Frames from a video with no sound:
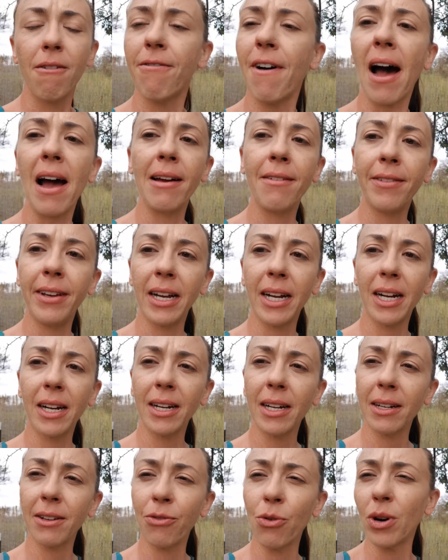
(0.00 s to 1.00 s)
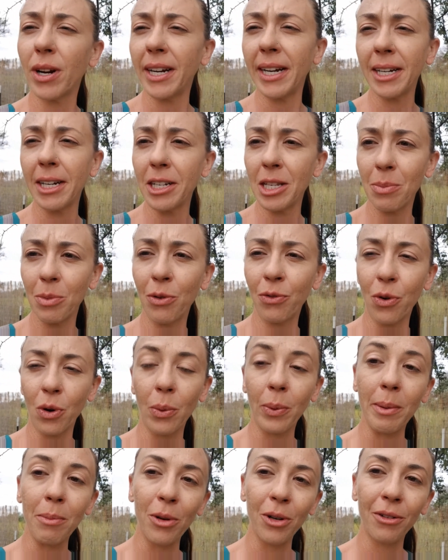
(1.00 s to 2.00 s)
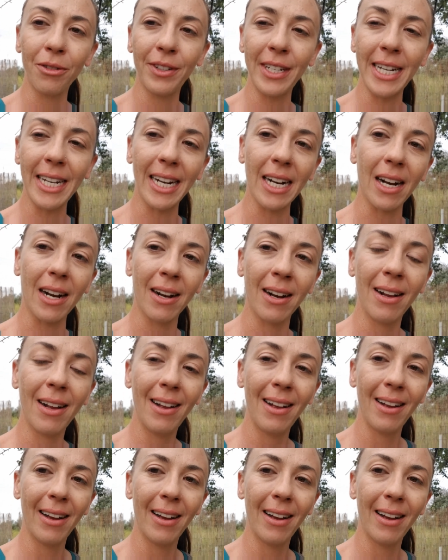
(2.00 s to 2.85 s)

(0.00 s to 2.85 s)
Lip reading: 4 years before we moved here,